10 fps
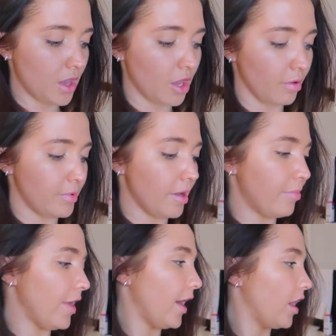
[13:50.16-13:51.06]
it'll be
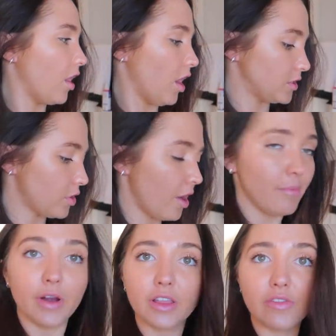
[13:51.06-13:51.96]
up there. Also,
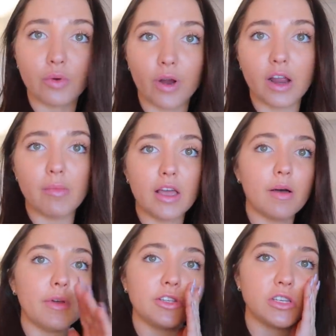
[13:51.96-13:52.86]
I'm barely even wearing
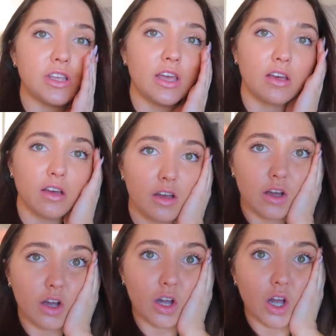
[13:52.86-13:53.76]
makeup. It's just like,
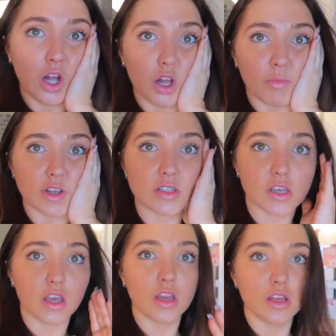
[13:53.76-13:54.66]
my
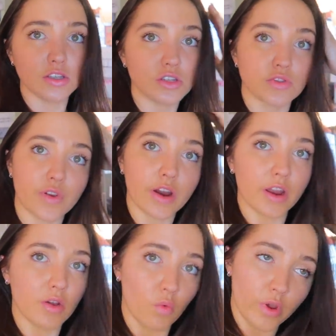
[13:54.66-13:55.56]
skin is just
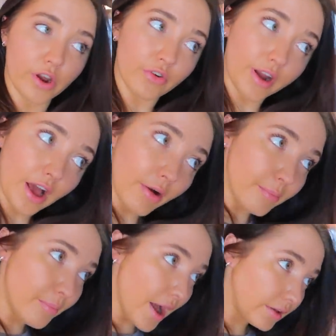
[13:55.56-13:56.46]
very weird right now.
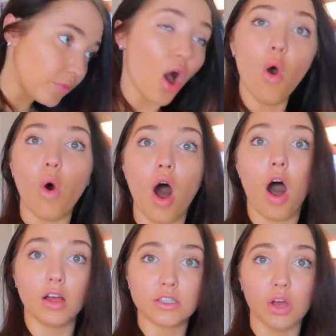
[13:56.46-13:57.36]
But, oh,
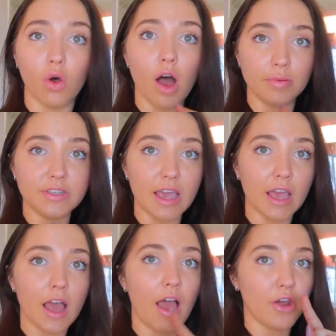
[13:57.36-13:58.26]
also,
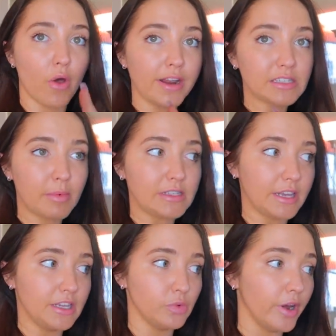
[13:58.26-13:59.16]
update. I know I just said my
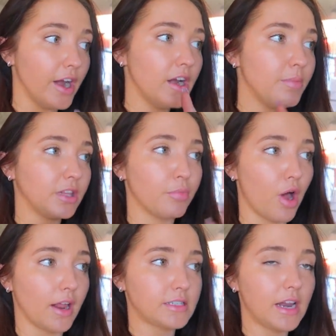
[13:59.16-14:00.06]
skin is weird, but the
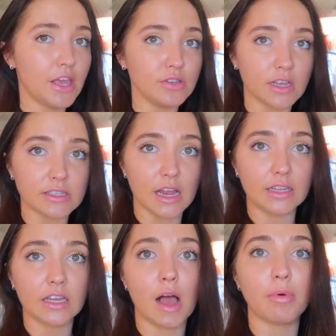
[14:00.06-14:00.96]
products that I used last
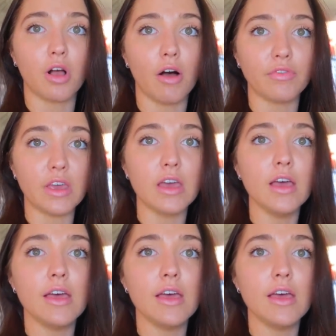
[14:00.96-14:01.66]
night, the cup of coffee